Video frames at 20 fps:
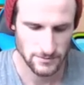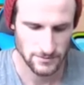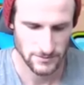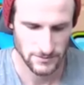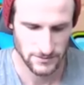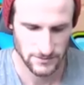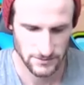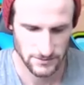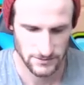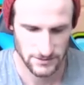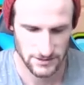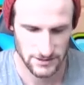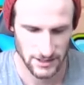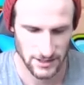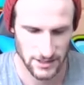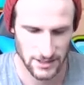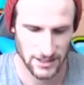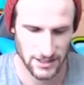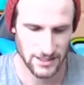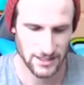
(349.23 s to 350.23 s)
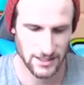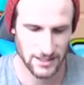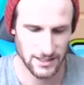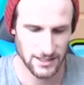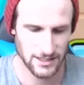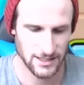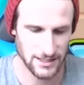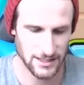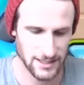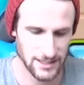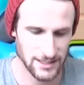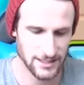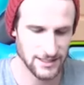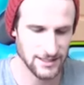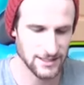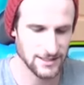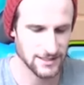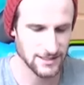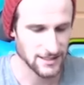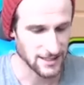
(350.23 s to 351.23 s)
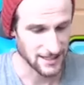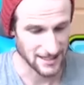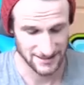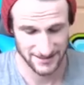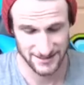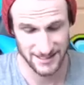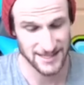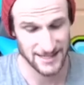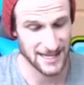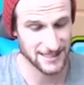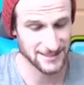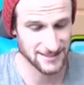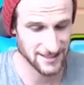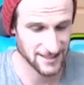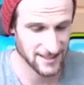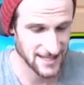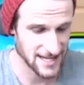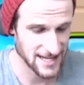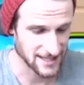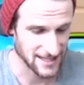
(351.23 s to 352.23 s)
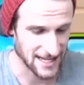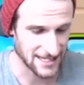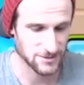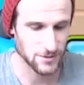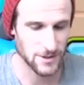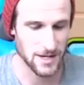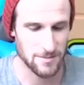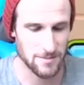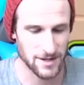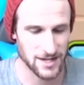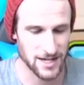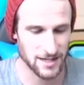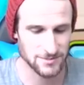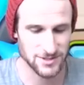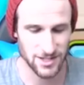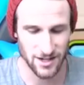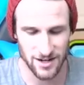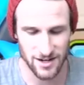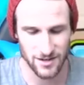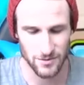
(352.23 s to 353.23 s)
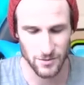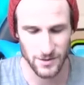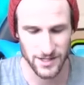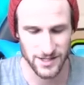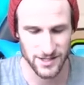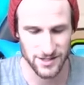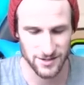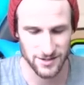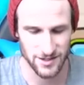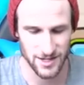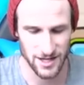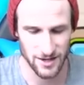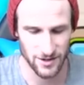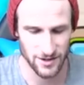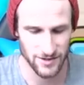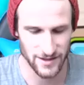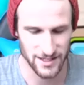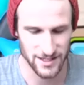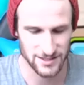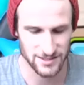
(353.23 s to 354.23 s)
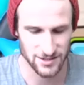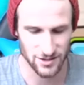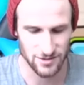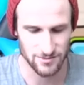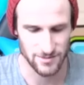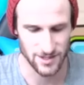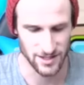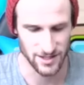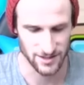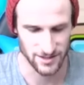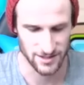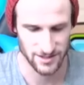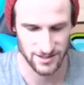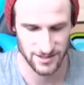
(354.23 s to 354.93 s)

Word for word: go at Molt or should we just work yeah. on D? Because... See, that's the thing. That's where it becomes hard when you go in the assault mode.